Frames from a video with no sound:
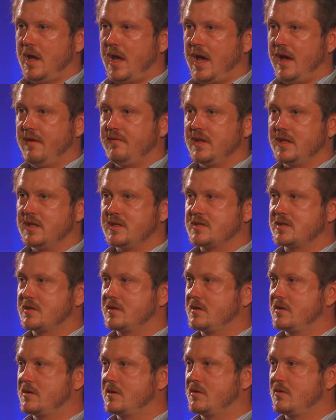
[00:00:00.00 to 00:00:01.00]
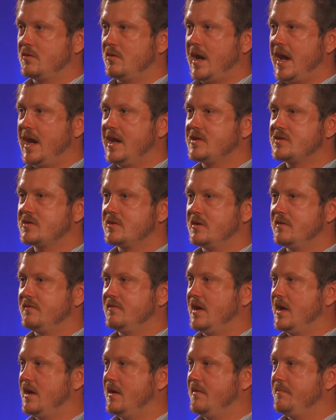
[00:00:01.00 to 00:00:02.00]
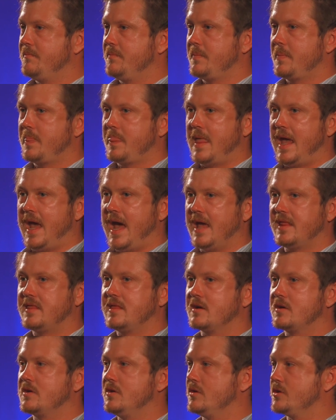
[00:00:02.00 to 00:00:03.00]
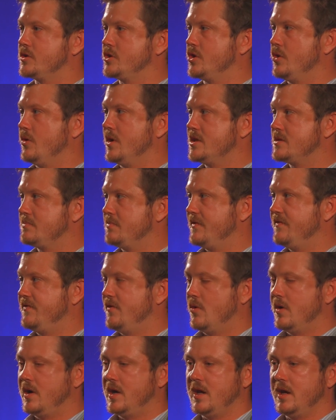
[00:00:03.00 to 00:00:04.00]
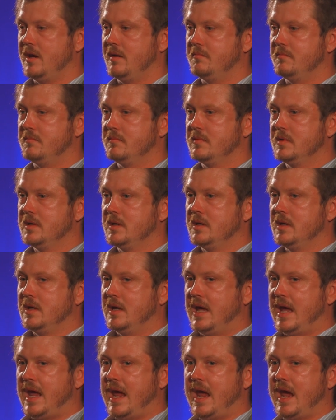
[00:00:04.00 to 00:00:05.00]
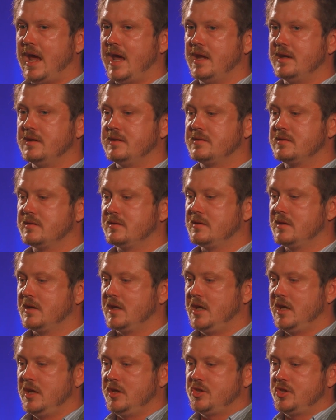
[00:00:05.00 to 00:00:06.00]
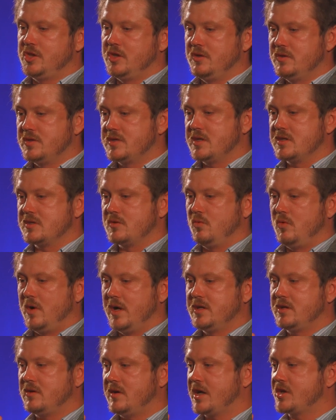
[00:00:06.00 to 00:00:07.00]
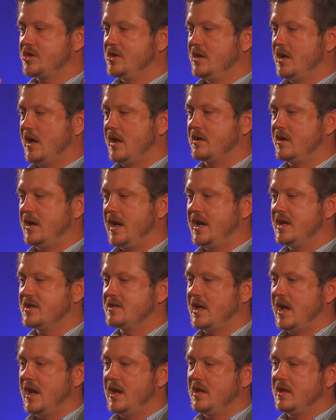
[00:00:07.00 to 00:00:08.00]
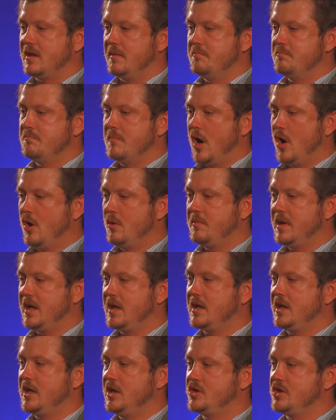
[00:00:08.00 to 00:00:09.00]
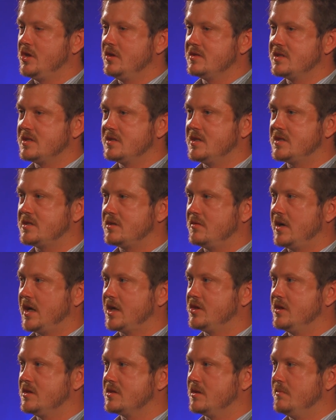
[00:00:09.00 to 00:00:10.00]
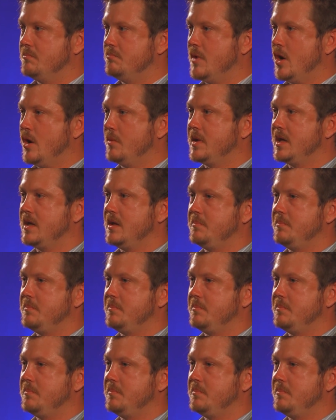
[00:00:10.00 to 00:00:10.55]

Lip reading: having this great sort of ethical choice before him. And he chooses one direction or another, and the moment he chooses this direction is the moment